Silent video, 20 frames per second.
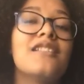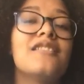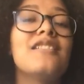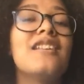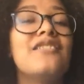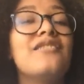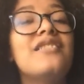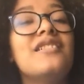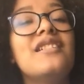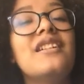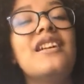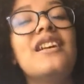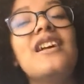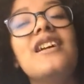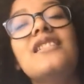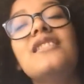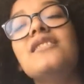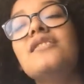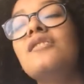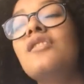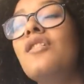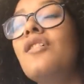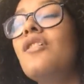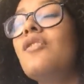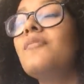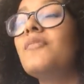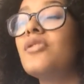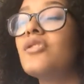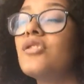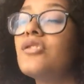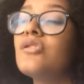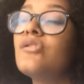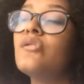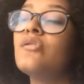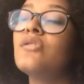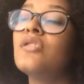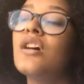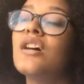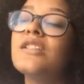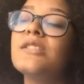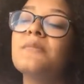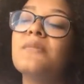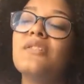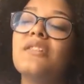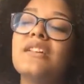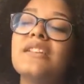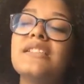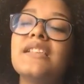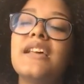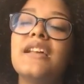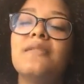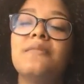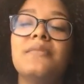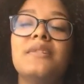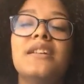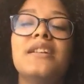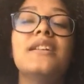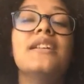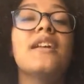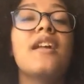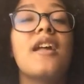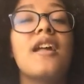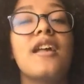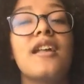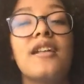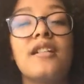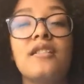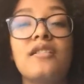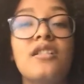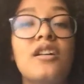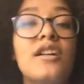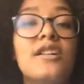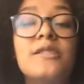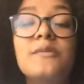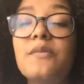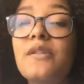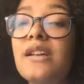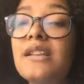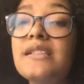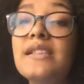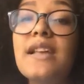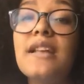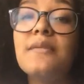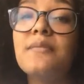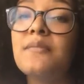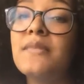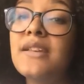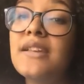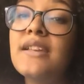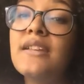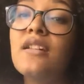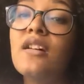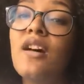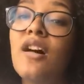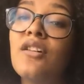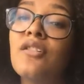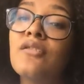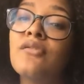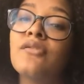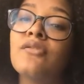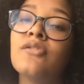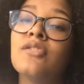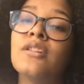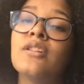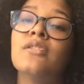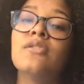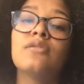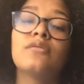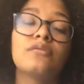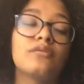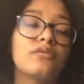Neverland is home to lost boys like me, and lost boys like me are free